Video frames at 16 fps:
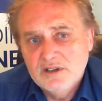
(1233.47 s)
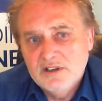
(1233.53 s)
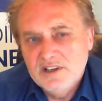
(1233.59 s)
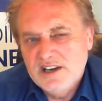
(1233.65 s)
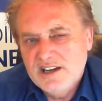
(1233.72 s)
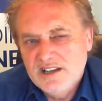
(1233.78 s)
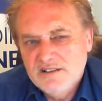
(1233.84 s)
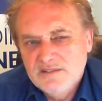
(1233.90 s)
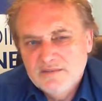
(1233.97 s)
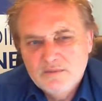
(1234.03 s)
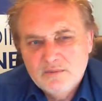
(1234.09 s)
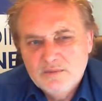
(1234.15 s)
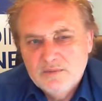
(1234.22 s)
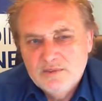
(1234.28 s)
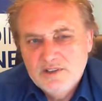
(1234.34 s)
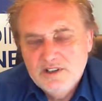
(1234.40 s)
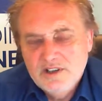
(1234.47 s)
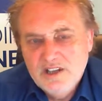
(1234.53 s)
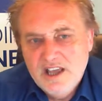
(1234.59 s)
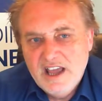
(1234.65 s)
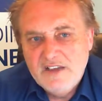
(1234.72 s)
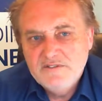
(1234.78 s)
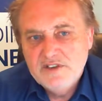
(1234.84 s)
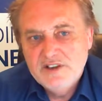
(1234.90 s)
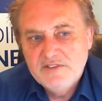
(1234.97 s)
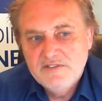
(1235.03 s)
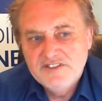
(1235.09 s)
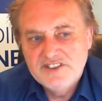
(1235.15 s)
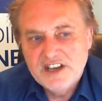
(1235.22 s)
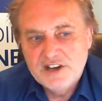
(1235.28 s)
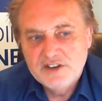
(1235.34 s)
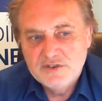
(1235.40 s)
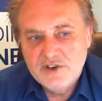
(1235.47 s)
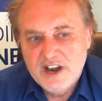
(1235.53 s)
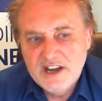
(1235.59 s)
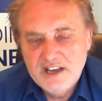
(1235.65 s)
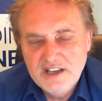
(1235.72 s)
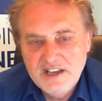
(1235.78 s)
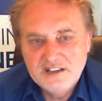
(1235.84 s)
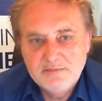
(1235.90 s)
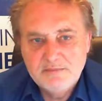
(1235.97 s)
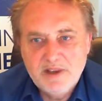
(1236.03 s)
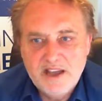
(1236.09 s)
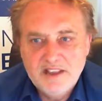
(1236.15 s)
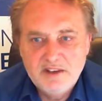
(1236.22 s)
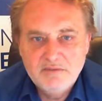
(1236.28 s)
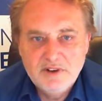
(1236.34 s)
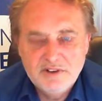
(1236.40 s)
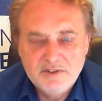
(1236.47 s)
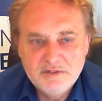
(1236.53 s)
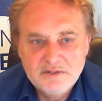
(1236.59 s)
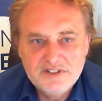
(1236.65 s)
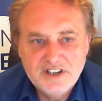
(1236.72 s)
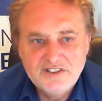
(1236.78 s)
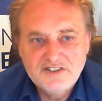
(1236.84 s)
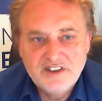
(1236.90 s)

You haven't even started trading yet to pay that rental check.